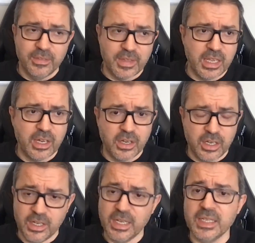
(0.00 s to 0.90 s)
They are
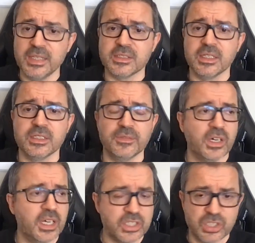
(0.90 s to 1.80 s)
highly
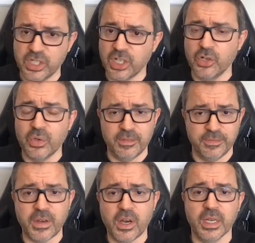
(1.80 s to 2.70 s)
incentivized to go
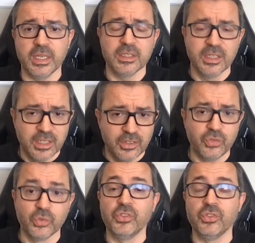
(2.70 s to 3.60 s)
and find
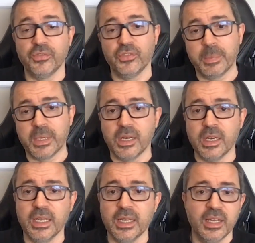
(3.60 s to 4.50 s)
sources of
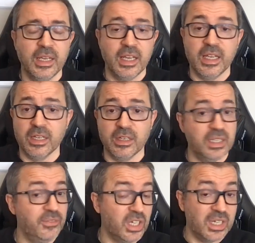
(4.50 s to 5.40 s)
supply,
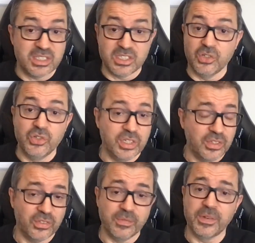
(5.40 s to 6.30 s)
even
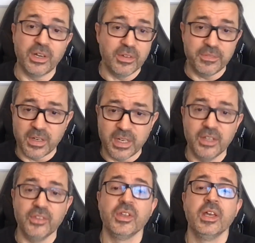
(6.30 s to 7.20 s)
custodians and
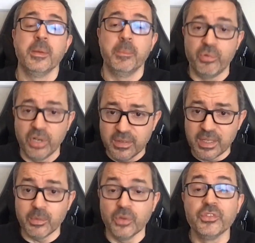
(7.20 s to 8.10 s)
verifiers, bring
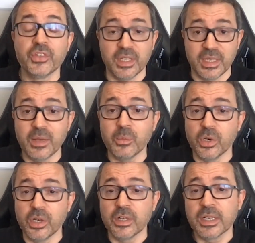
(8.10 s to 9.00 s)
them onto the
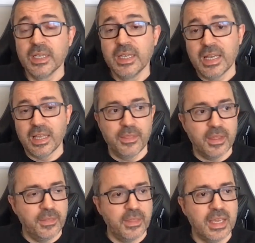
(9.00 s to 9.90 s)
network, and
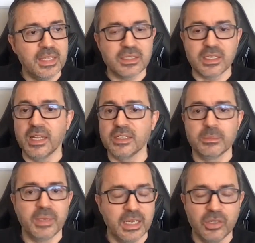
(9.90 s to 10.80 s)
then they
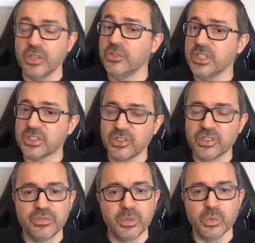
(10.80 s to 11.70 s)
stand to make not only
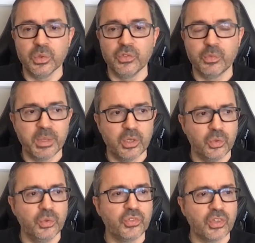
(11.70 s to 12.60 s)
token rewards, but
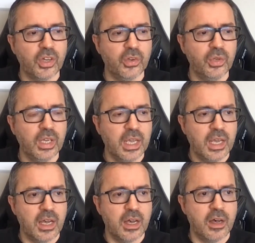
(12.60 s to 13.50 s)
also
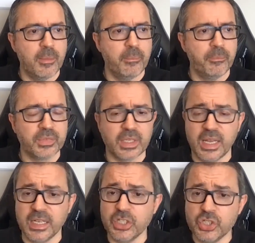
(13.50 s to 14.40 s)
an
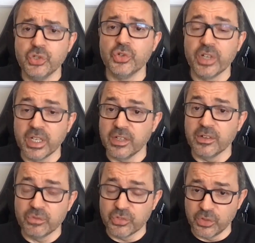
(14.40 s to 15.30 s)

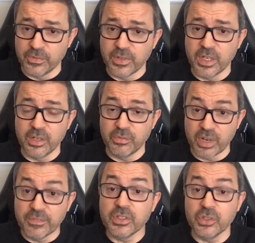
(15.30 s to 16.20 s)
enduring sort
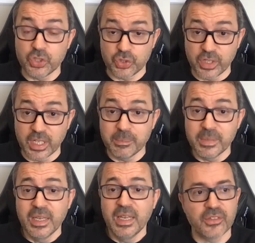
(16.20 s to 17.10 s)
of revenue
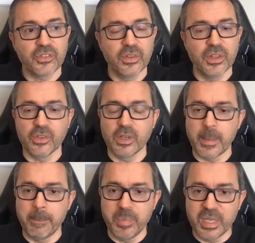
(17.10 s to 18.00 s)
stream. So there's
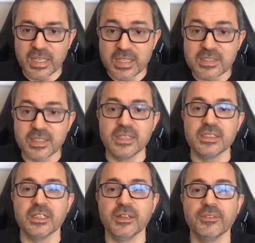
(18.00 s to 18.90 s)
a big
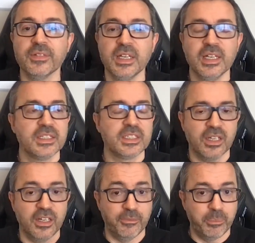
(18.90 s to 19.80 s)
incentive to
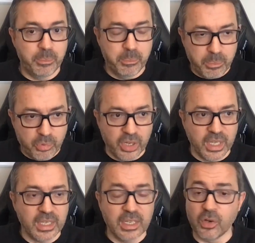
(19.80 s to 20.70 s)
kind of
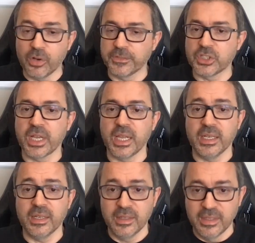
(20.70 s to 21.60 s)
bring
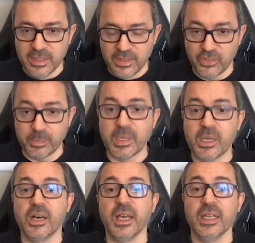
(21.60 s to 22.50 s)
off-chain
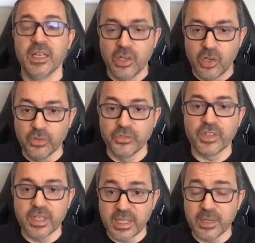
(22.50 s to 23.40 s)
supply
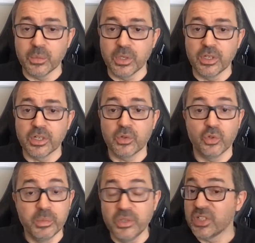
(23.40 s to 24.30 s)
onto the
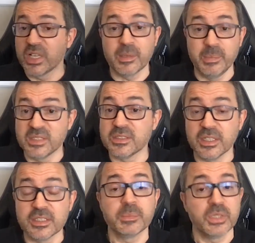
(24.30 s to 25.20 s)
network, almost like a
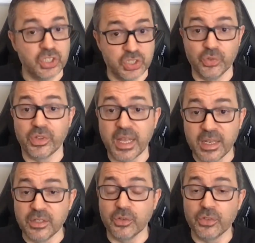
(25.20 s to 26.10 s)
business, because you'll
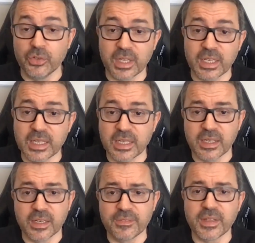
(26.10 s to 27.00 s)
then get a
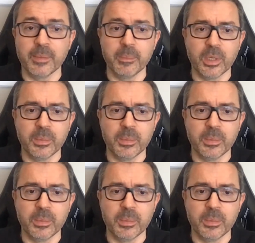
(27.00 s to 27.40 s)
cut of that in